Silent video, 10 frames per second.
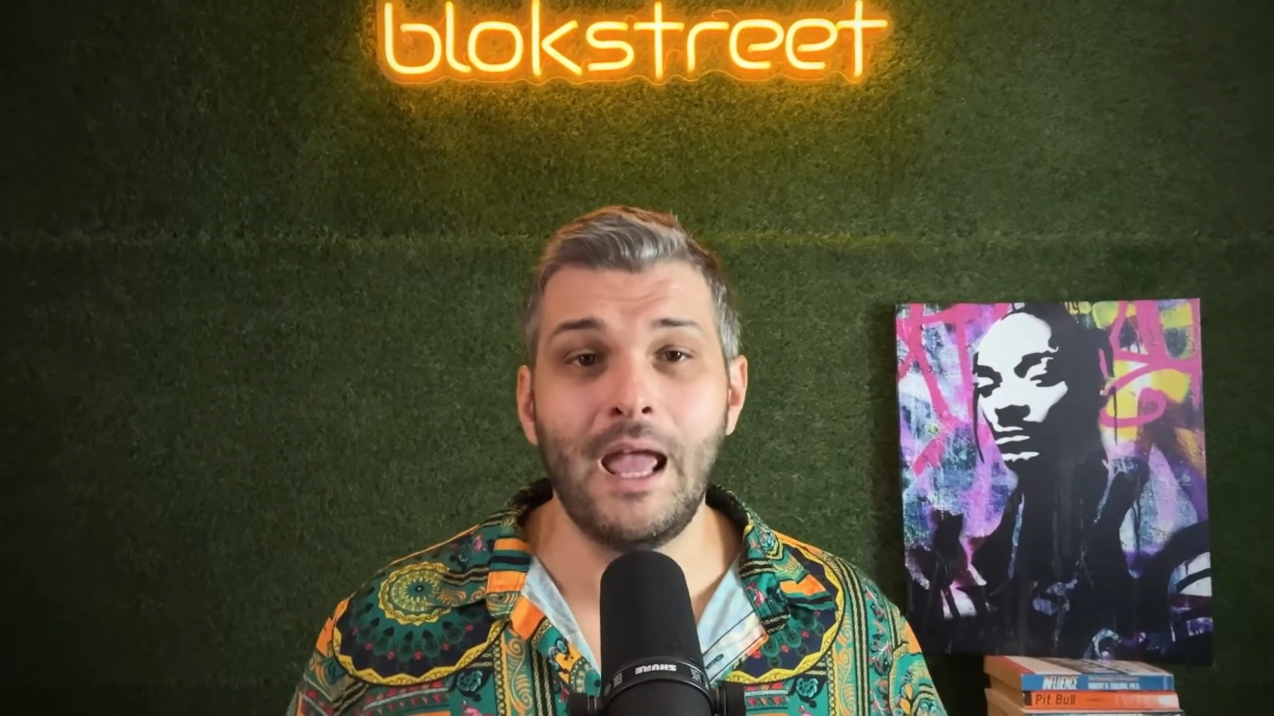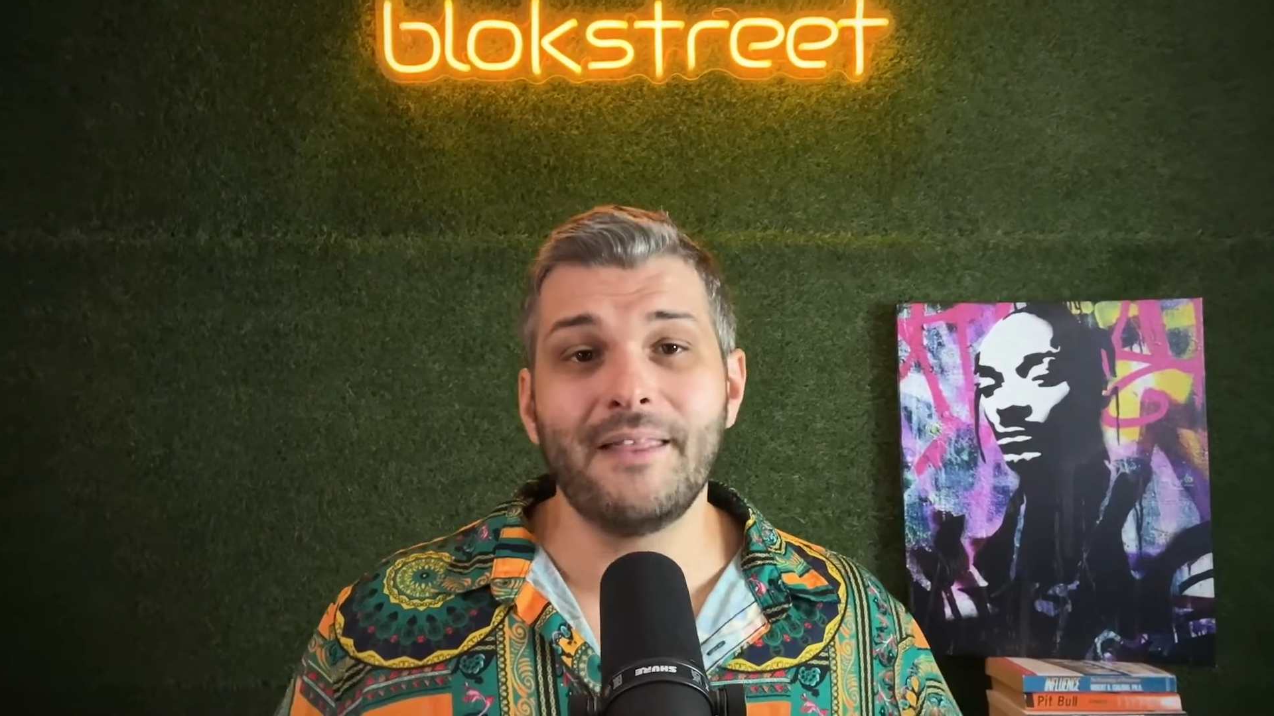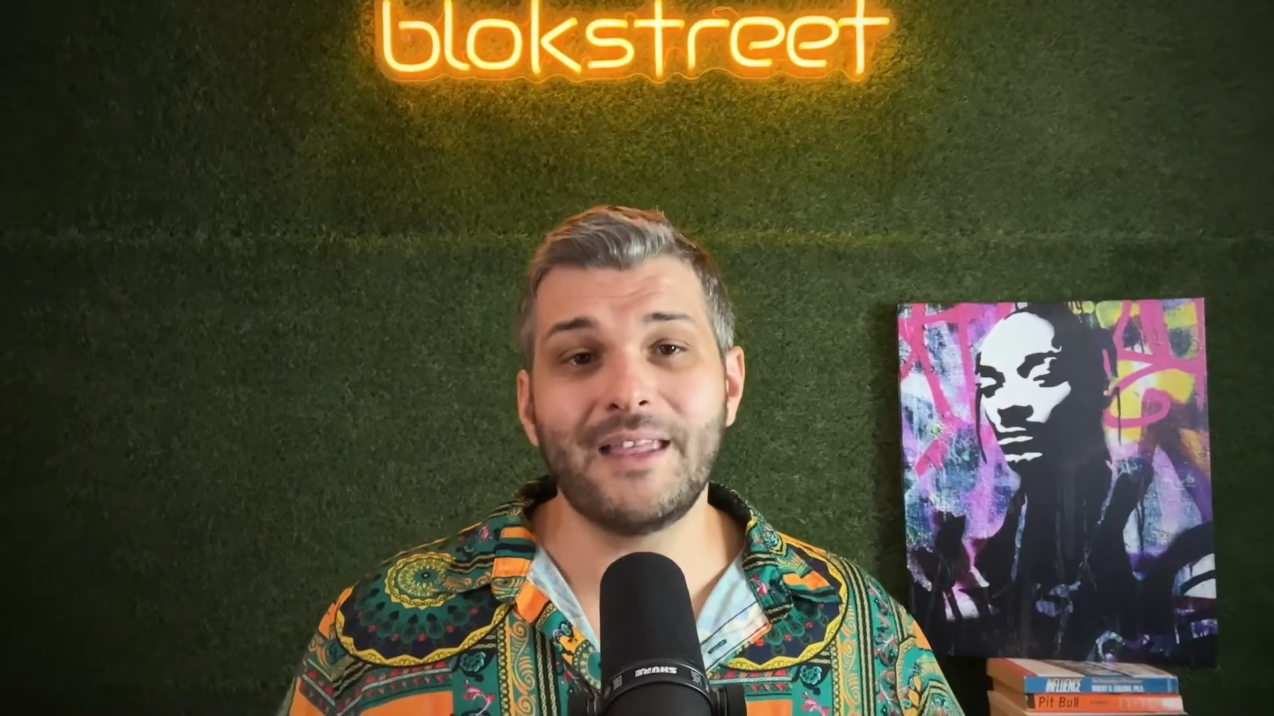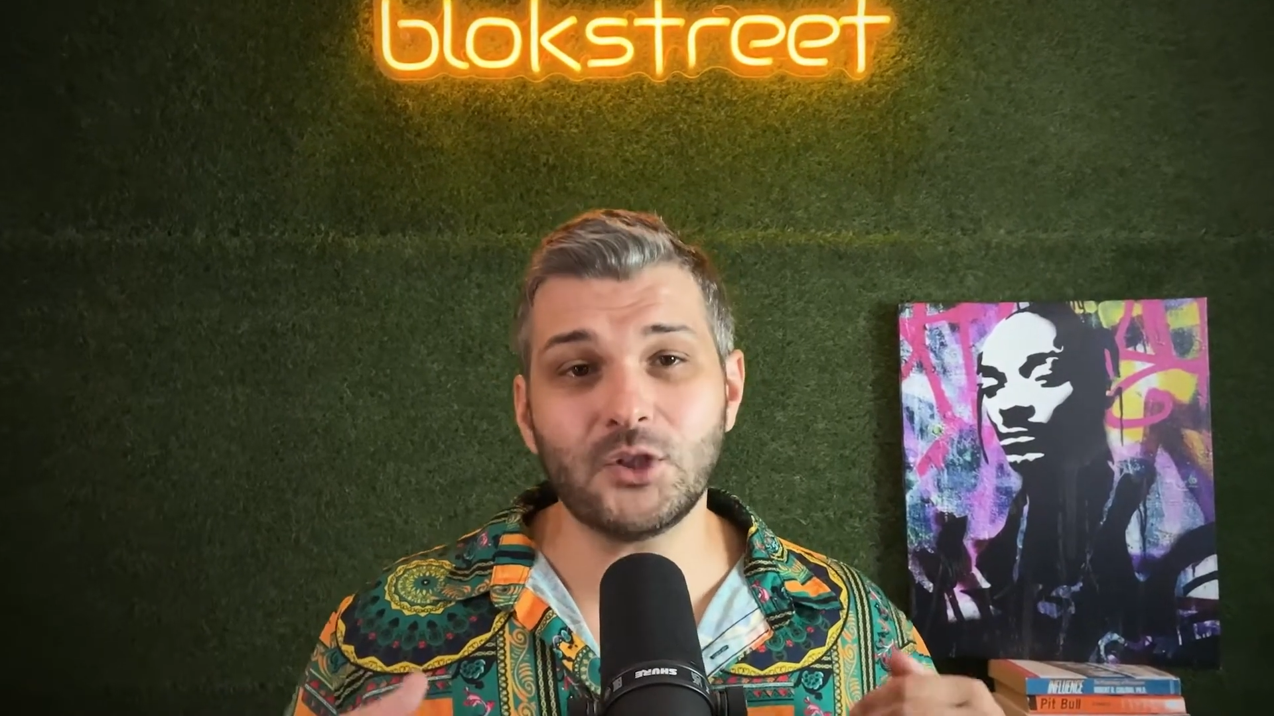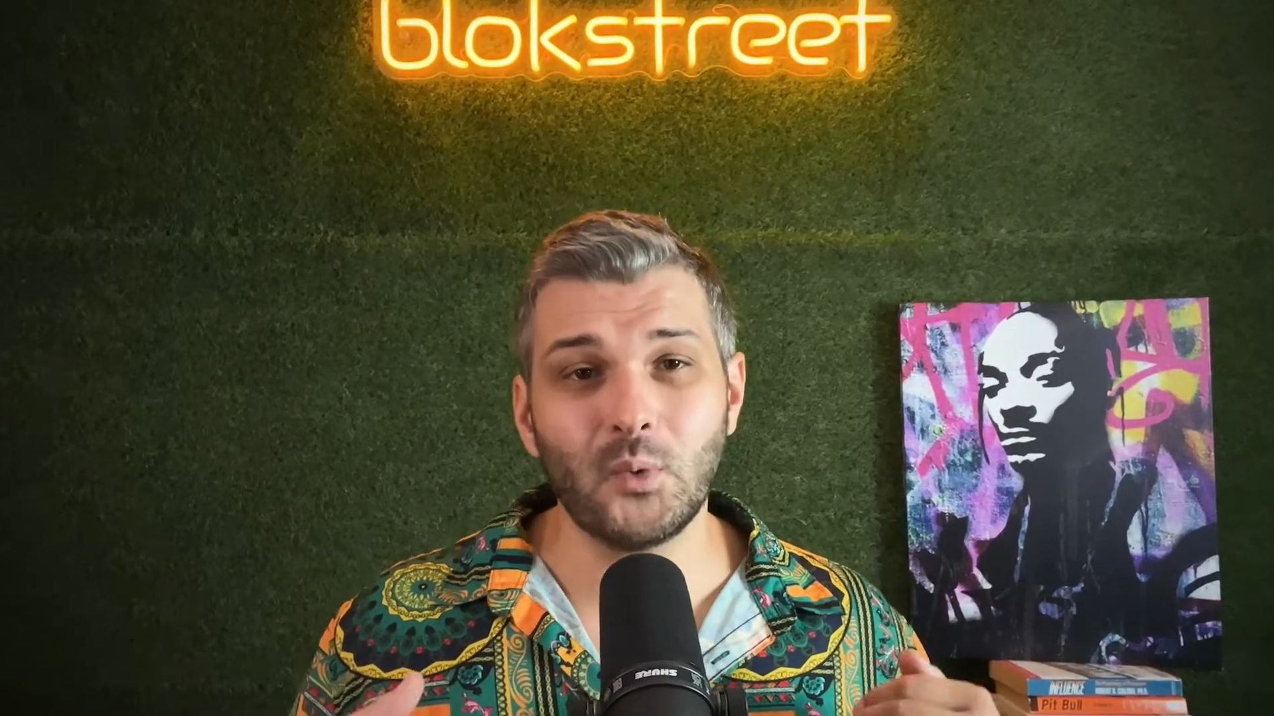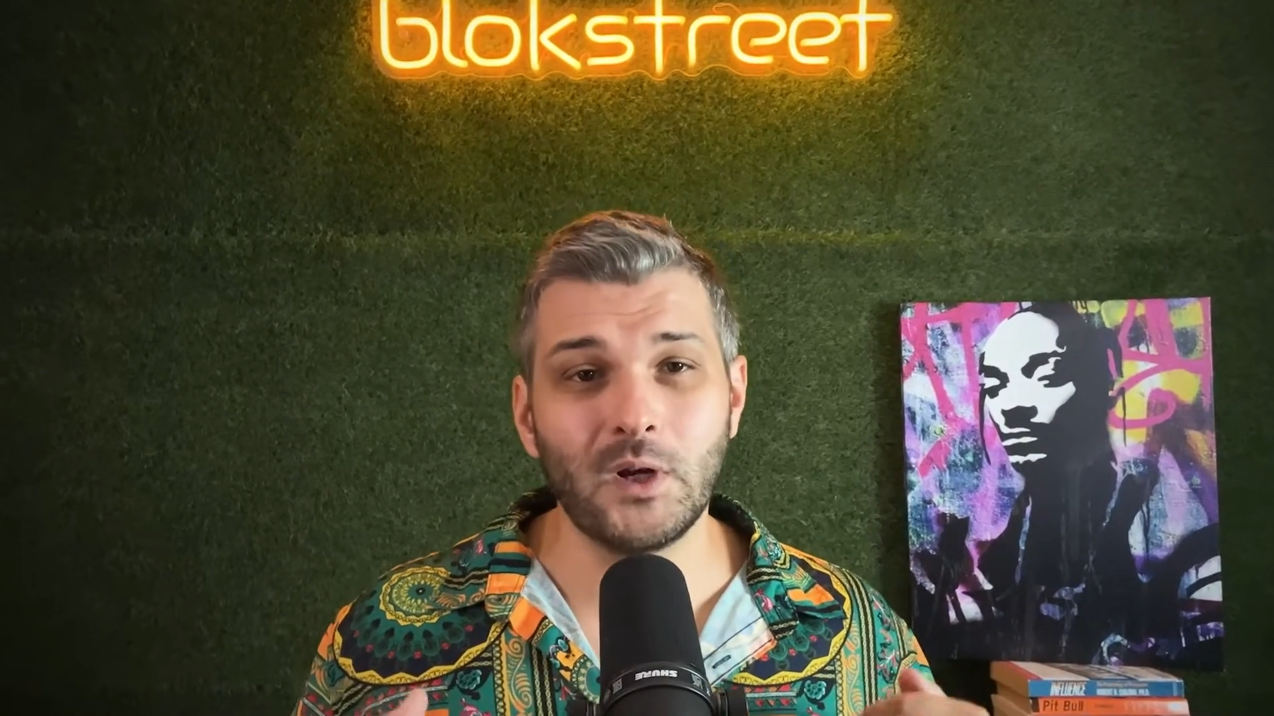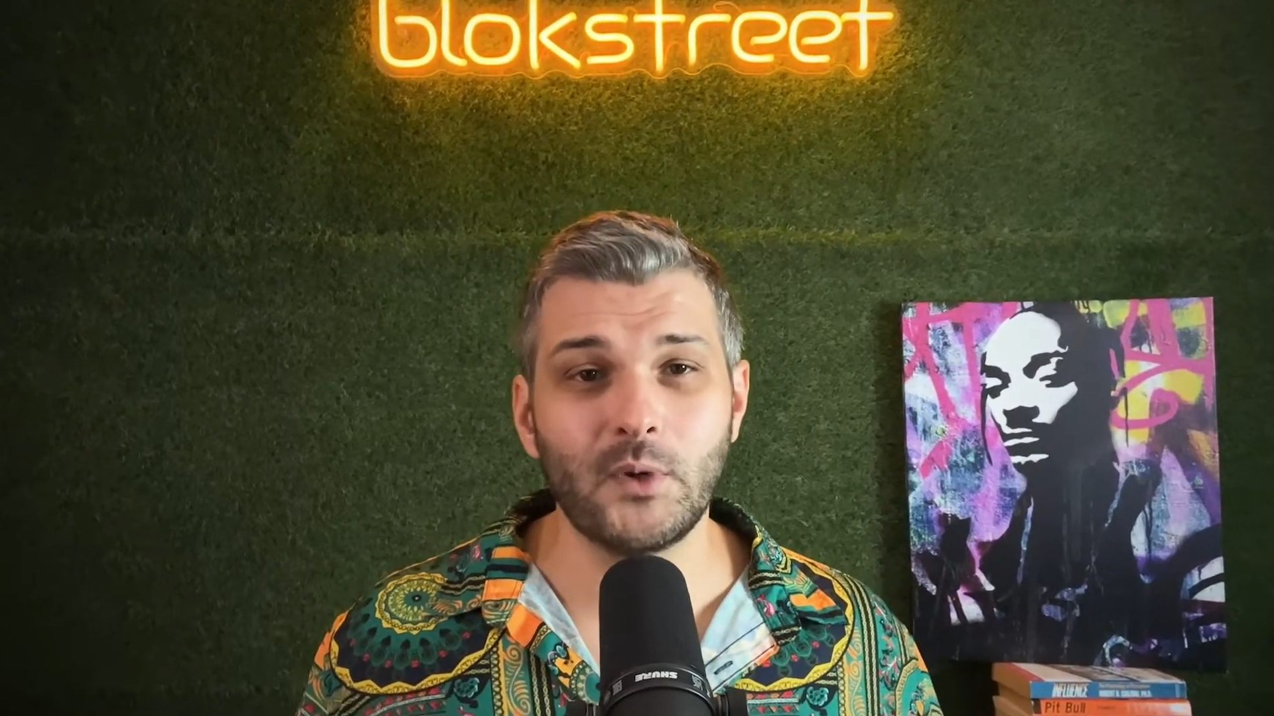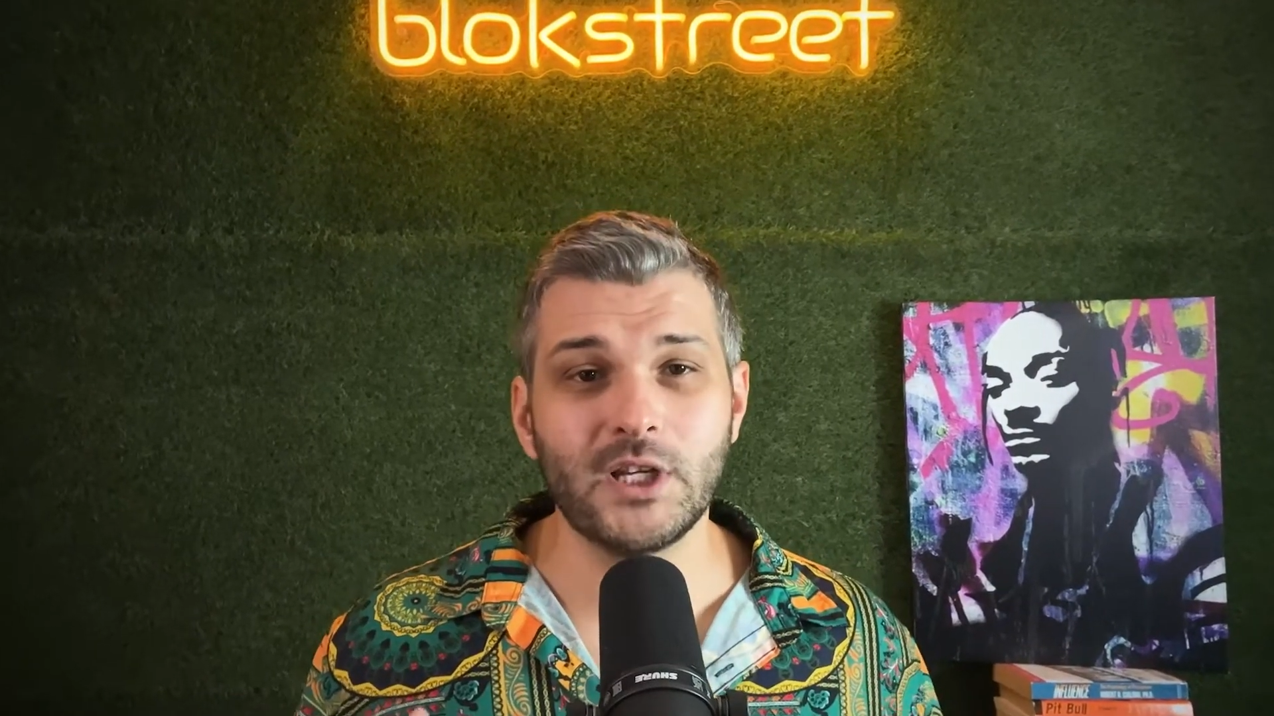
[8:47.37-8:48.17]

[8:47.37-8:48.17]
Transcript: that's when we